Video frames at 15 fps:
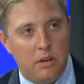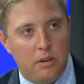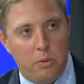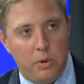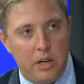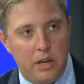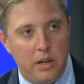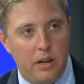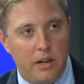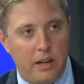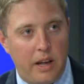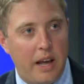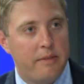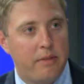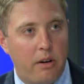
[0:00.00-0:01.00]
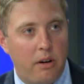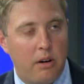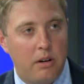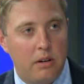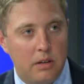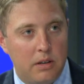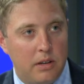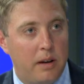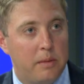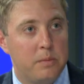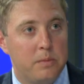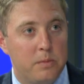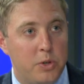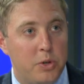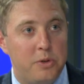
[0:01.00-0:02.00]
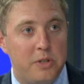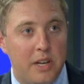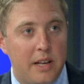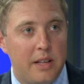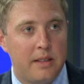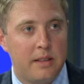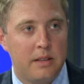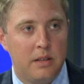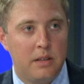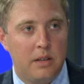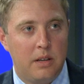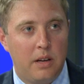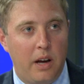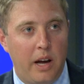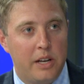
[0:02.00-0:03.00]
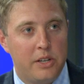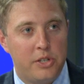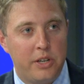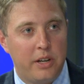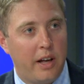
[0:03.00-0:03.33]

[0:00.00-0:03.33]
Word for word: We gave her um, new teeth, and she